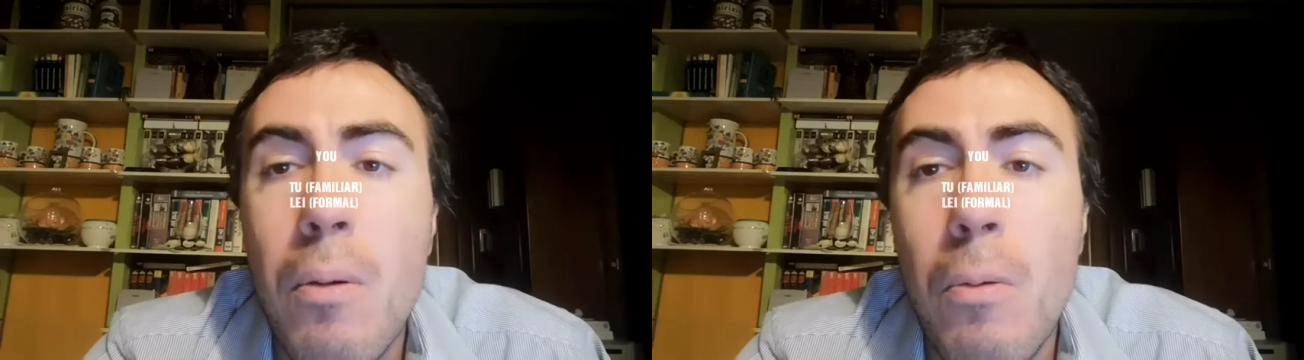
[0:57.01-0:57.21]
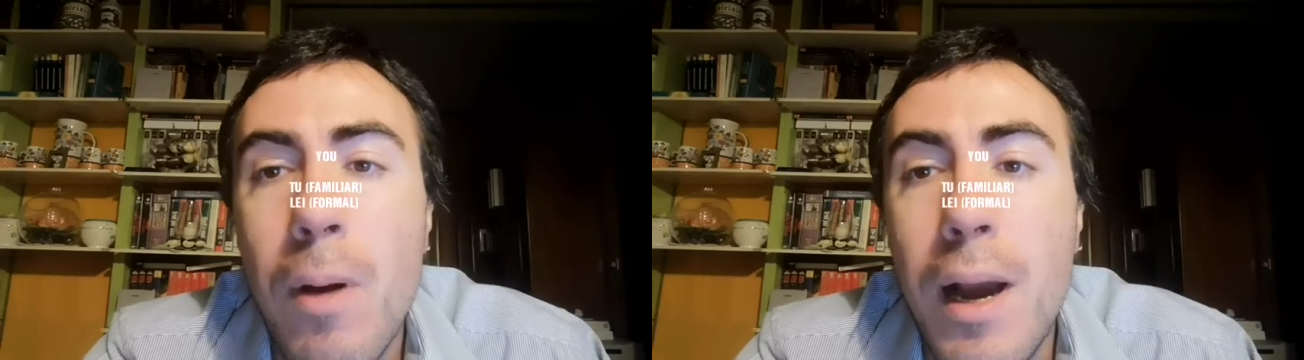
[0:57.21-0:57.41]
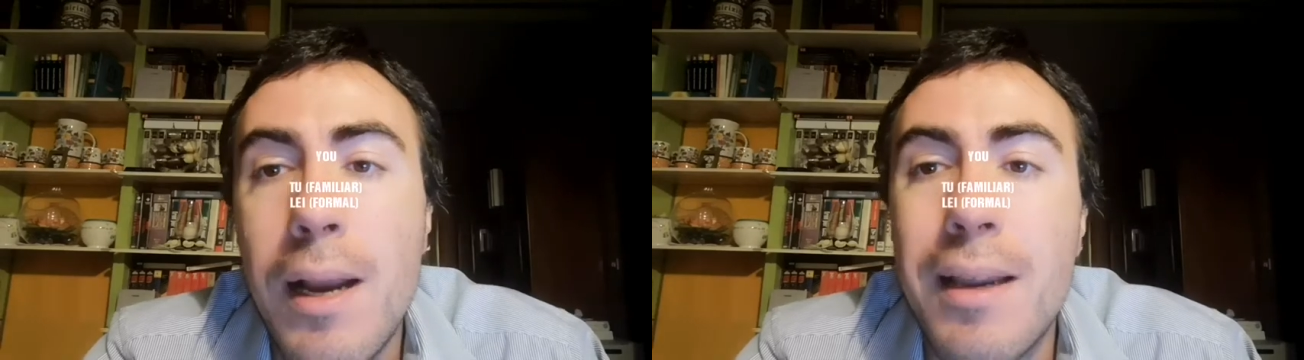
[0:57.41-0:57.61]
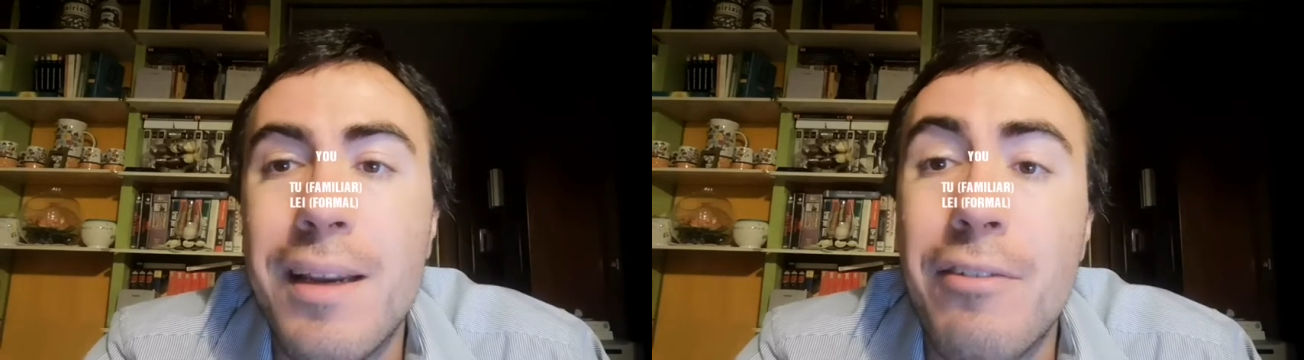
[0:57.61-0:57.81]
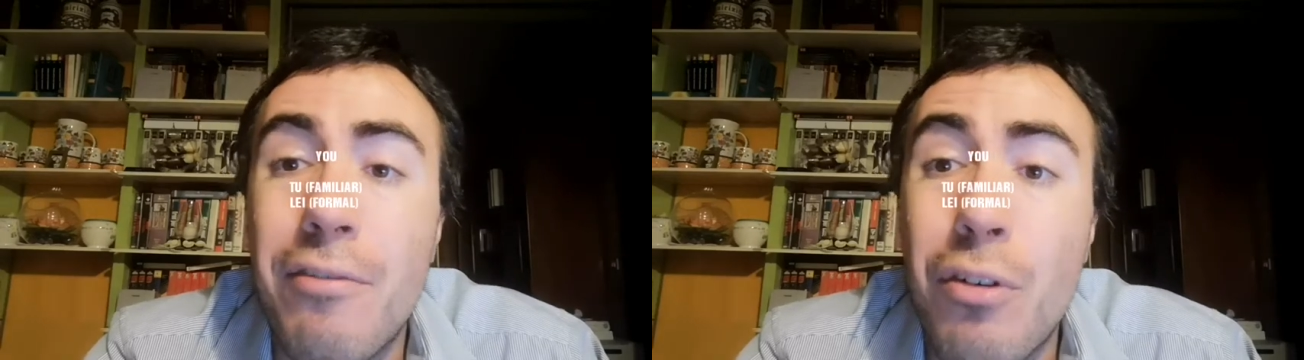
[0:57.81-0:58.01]
while
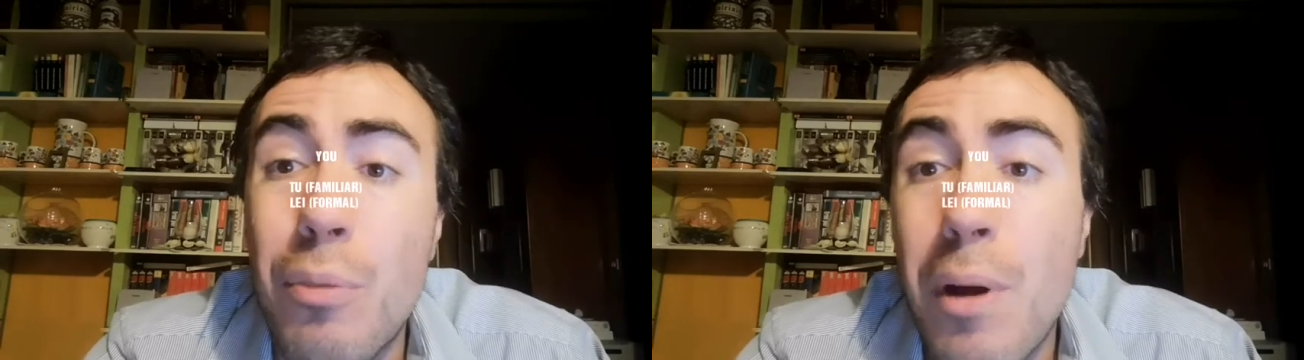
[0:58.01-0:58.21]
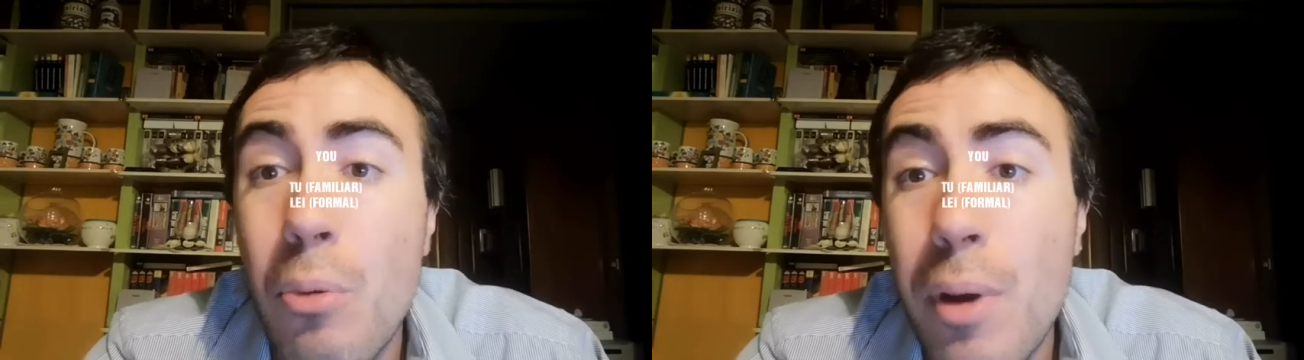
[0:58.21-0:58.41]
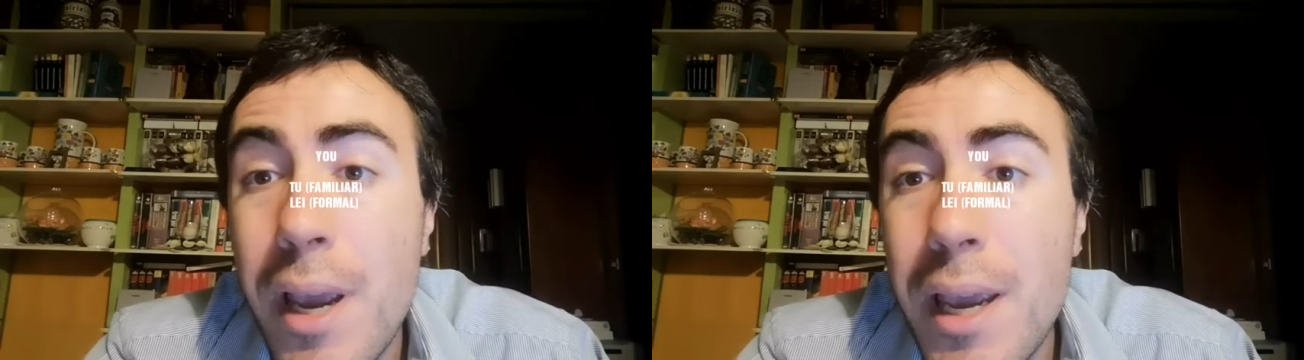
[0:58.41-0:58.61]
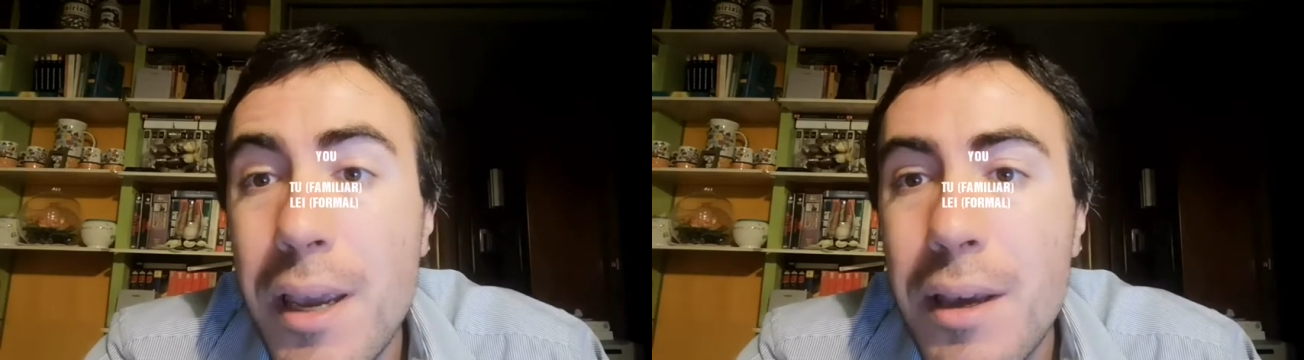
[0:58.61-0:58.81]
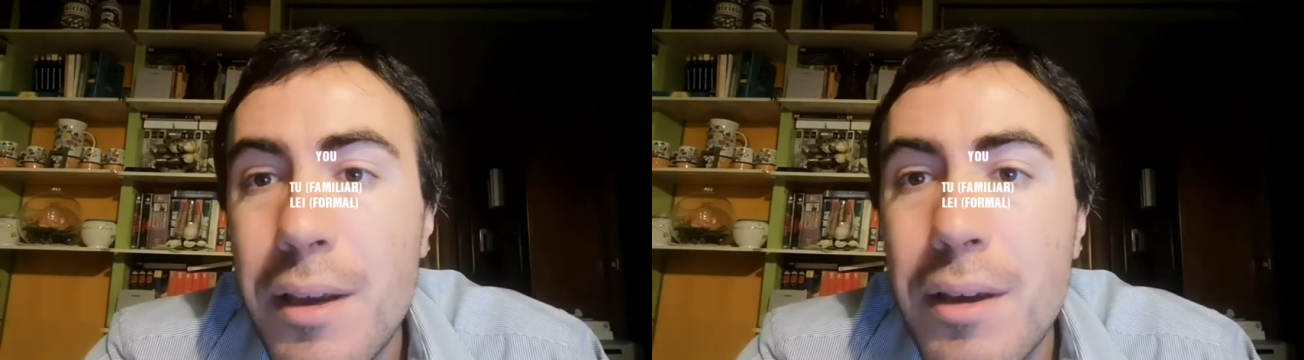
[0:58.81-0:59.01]
in a formal
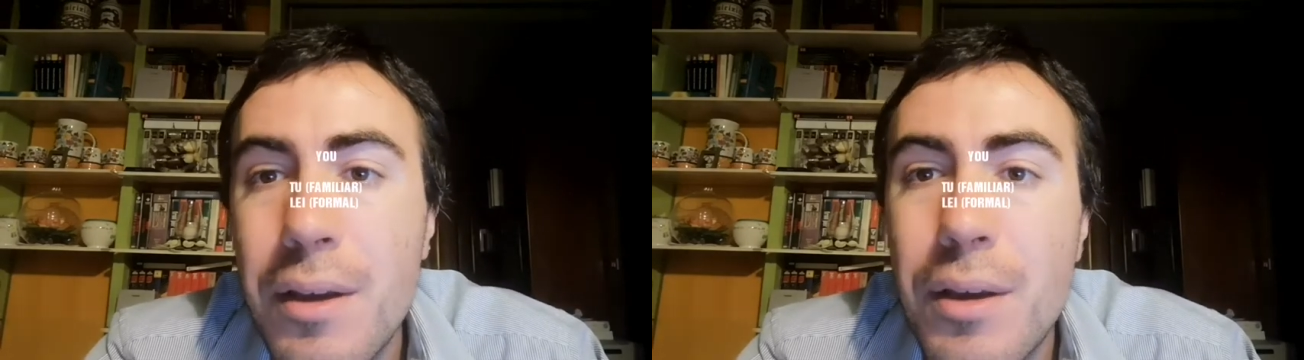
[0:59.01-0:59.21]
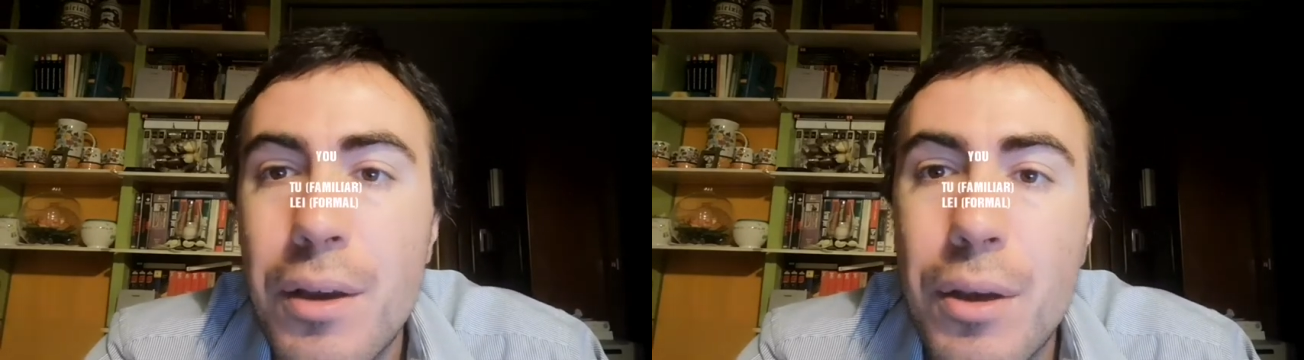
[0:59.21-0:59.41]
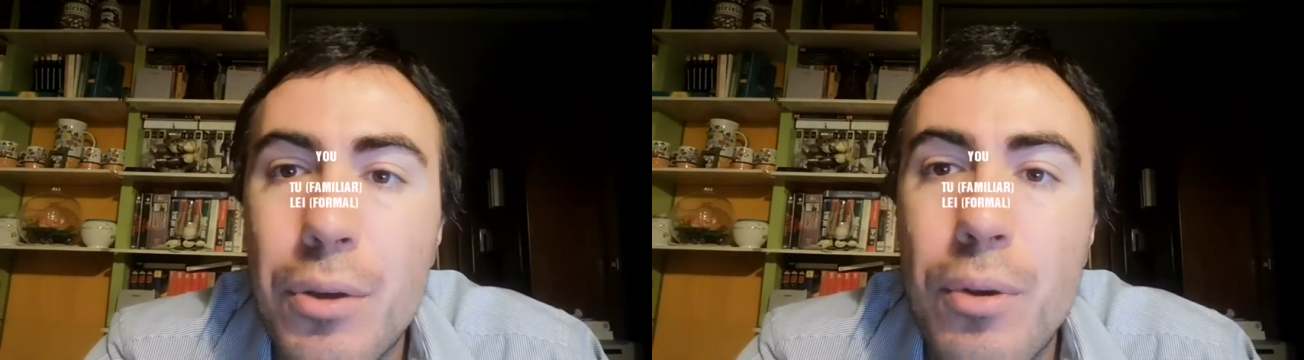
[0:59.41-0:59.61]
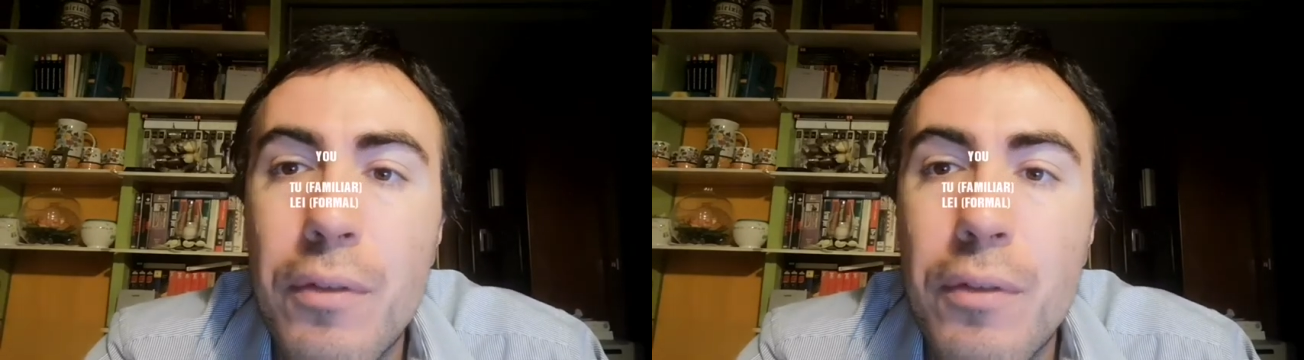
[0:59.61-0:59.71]
way you